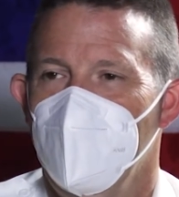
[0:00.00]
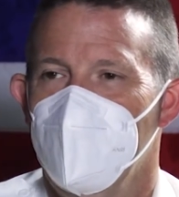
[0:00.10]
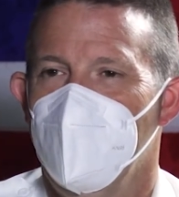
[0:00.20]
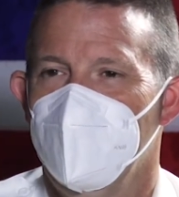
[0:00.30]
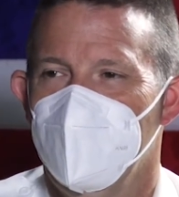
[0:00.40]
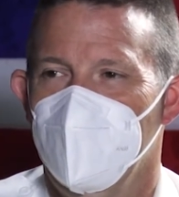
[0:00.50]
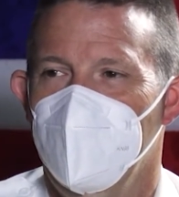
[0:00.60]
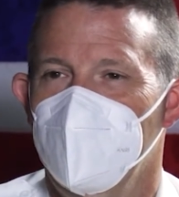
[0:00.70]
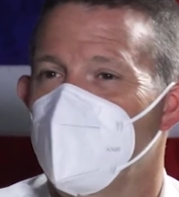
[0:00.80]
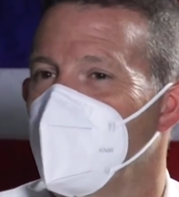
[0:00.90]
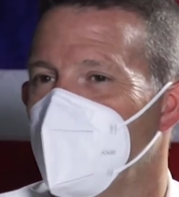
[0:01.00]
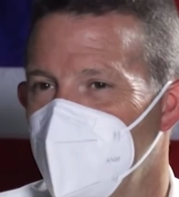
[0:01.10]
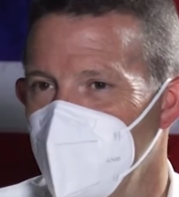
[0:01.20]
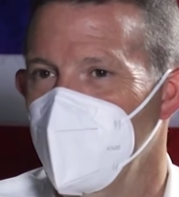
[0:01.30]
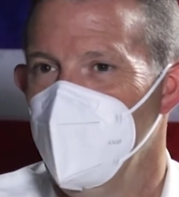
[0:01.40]
other parts of the country are
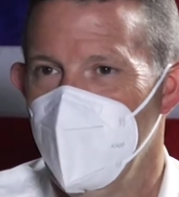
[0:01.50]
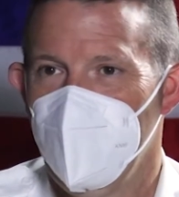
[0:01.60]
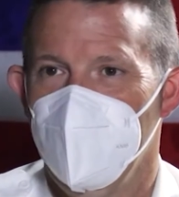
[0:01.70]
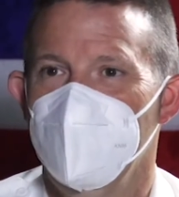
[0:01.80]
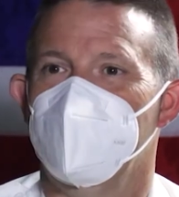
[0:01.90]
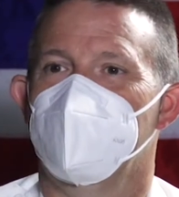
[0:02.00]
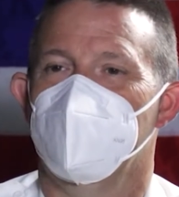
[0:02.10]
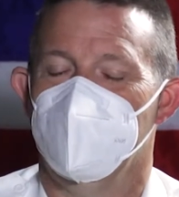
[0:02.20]
dealing with this.